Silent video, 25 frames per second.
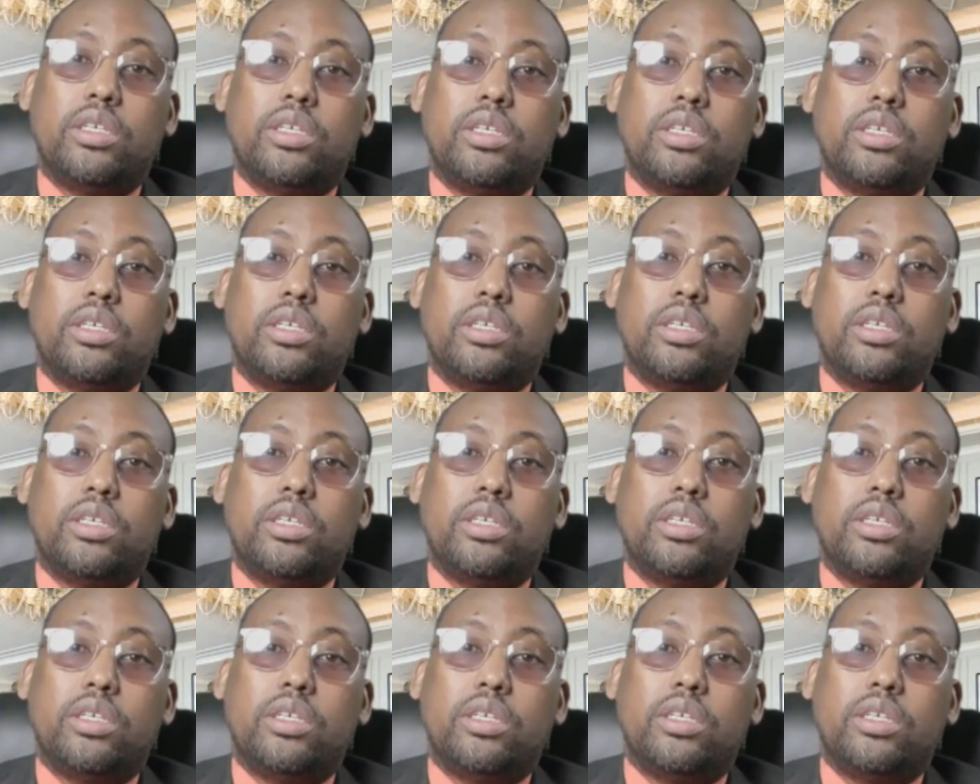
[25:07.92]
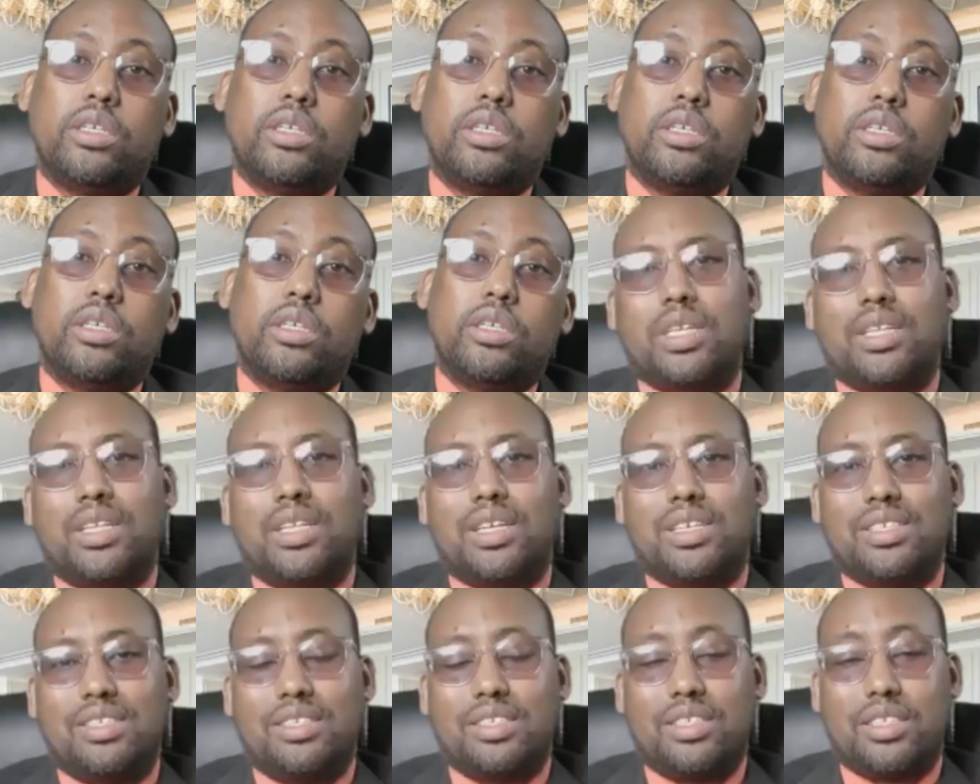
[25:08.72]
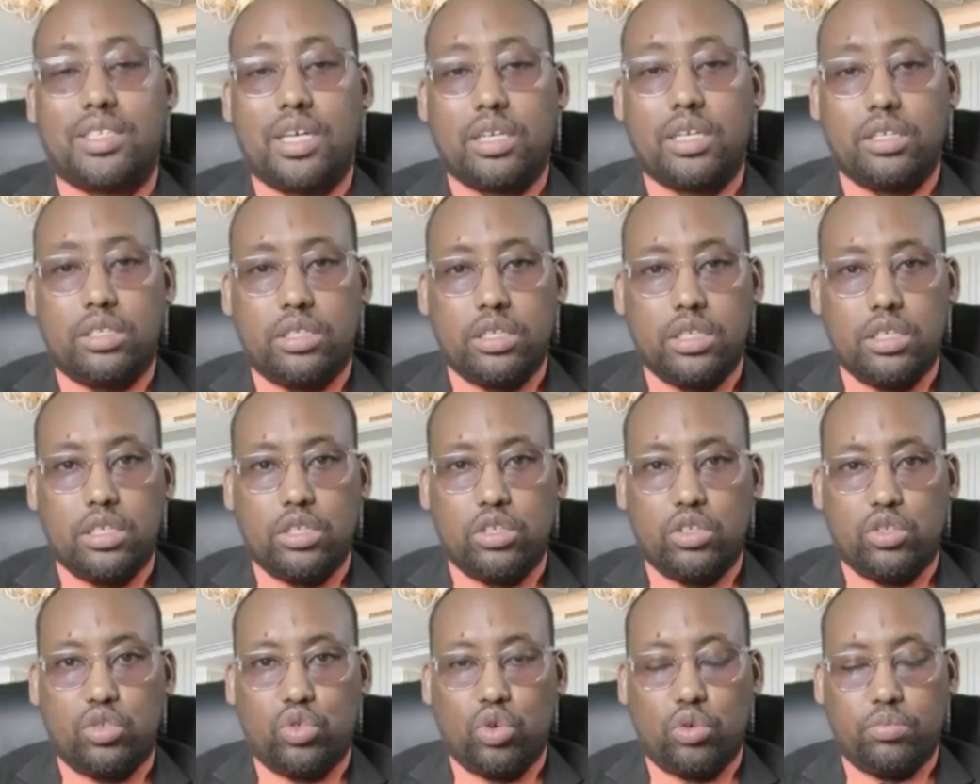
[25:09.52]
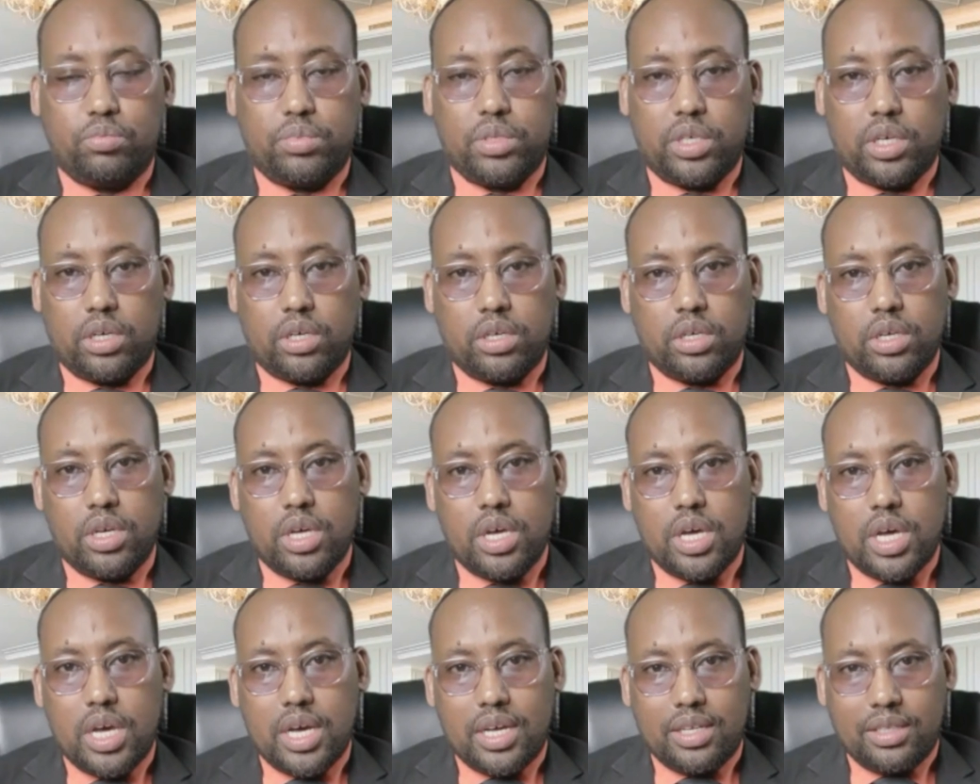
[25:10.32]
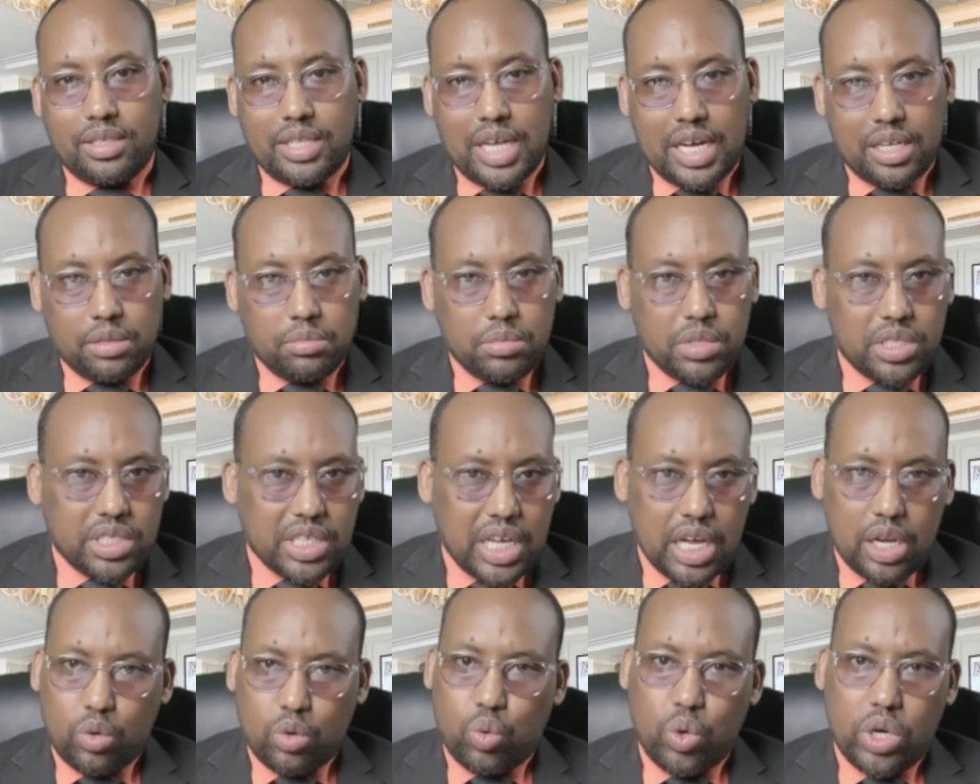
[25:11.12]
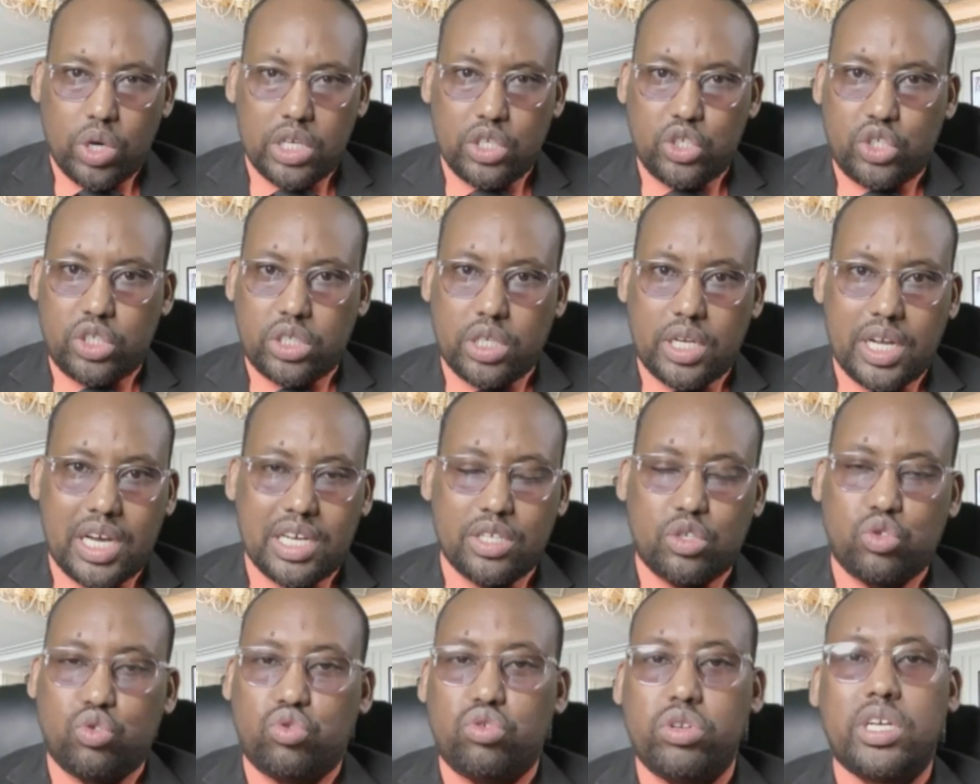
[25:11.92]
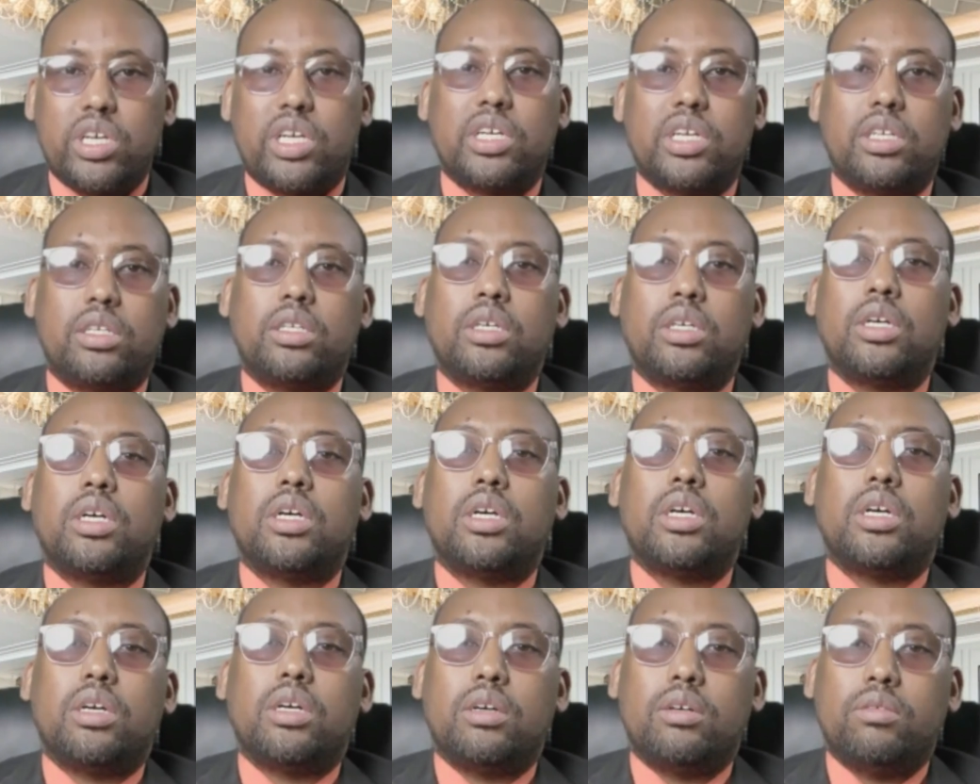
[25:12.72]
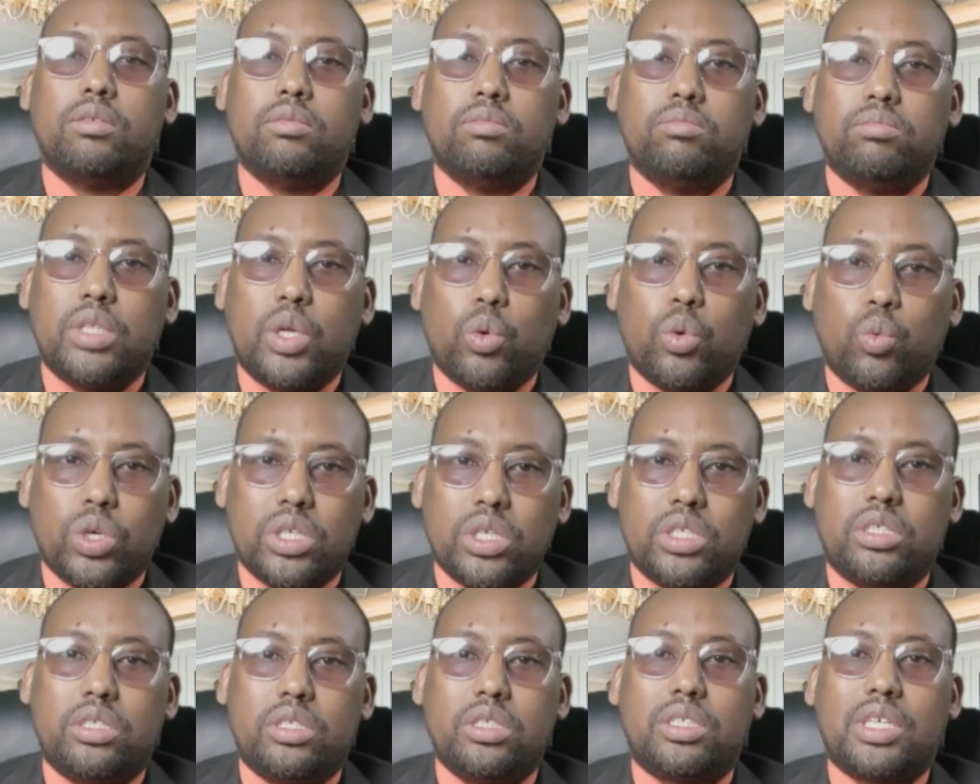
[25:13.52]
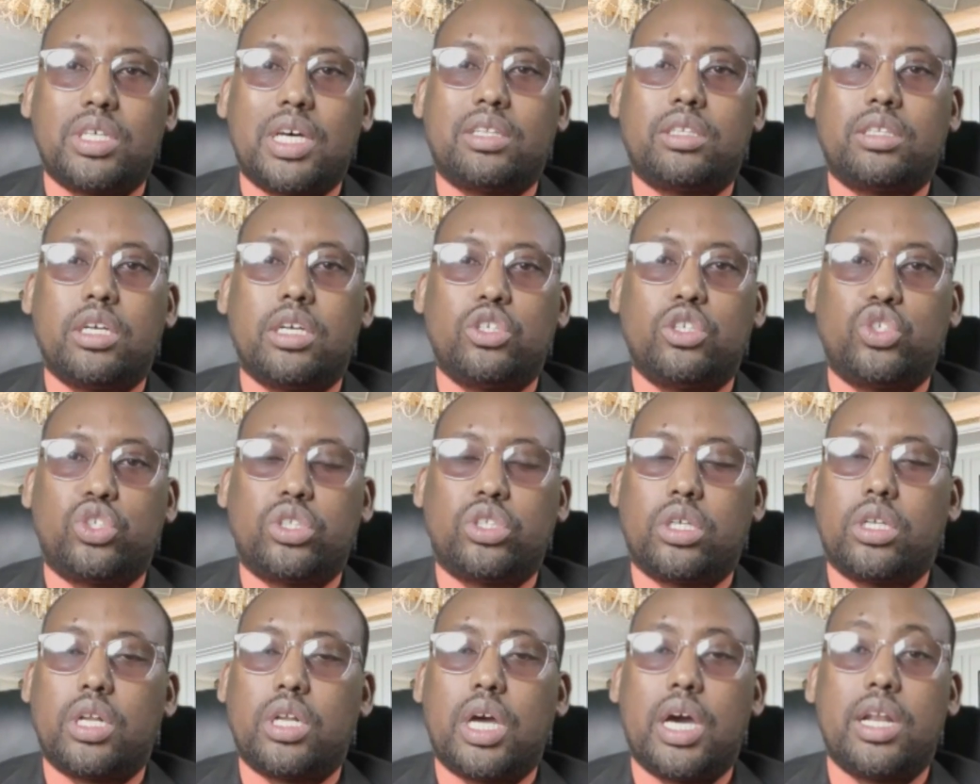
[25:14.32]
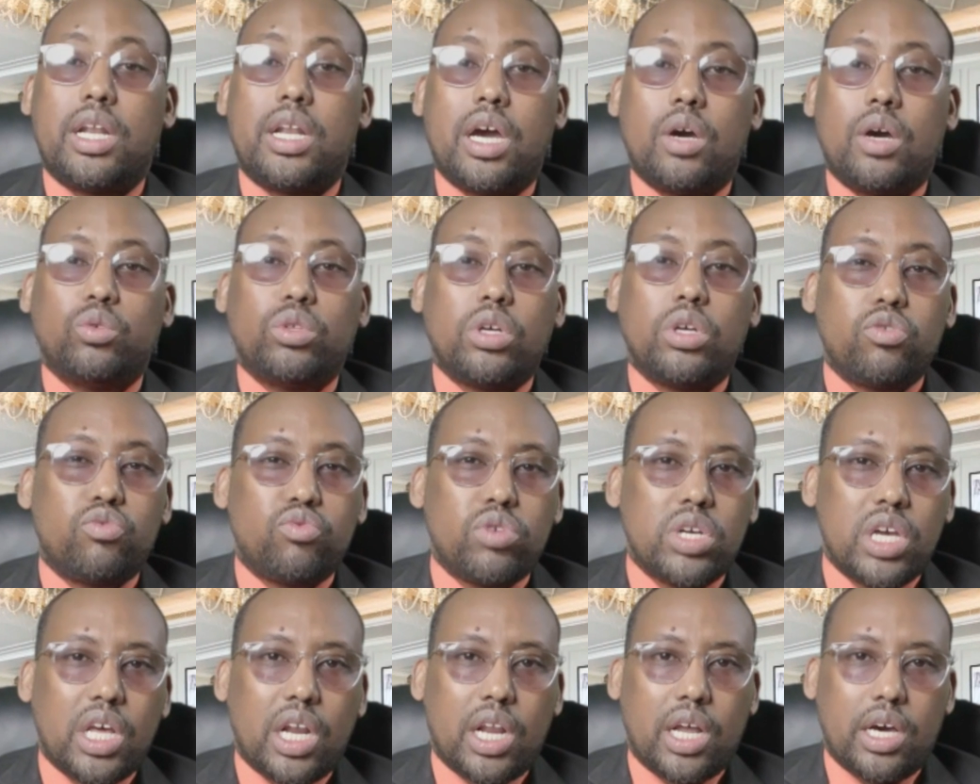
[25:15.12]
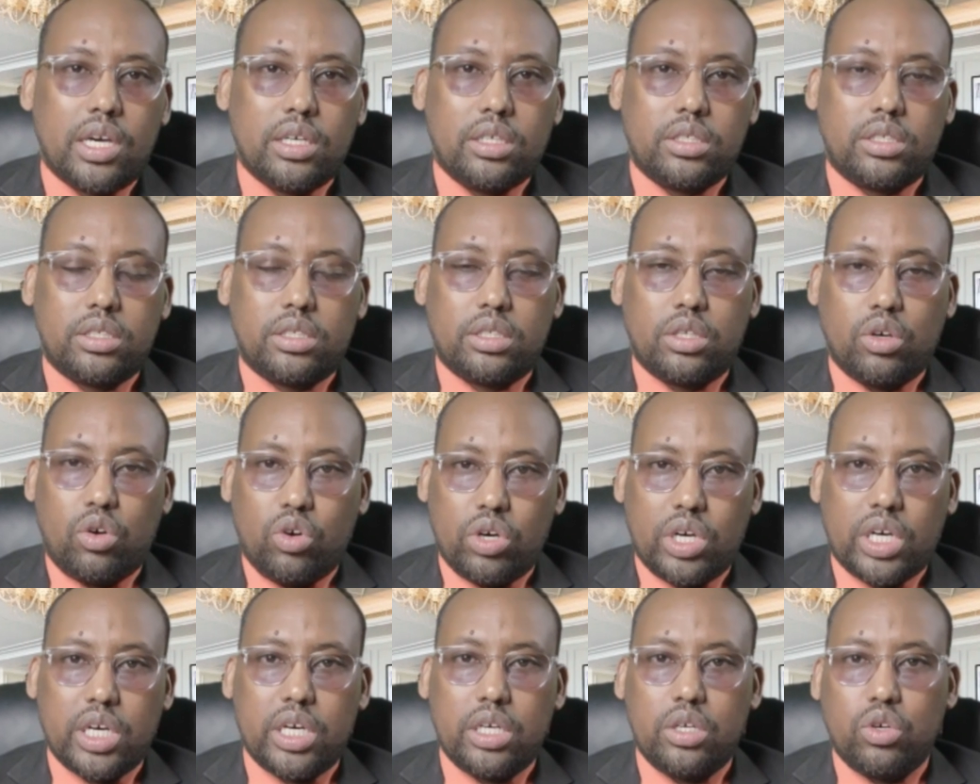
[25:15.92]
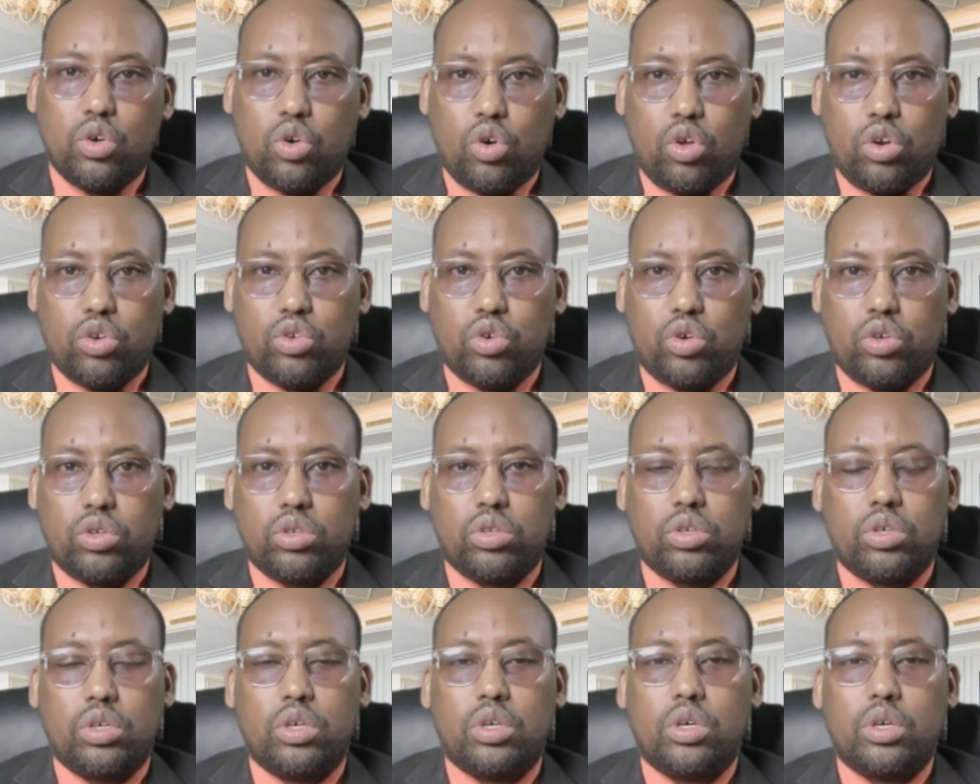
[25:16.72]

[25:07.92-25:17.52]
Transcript: the violence that has started in Ethiopia. That miscalculation has triggered the West's attention, and now they realized, okay, hold on,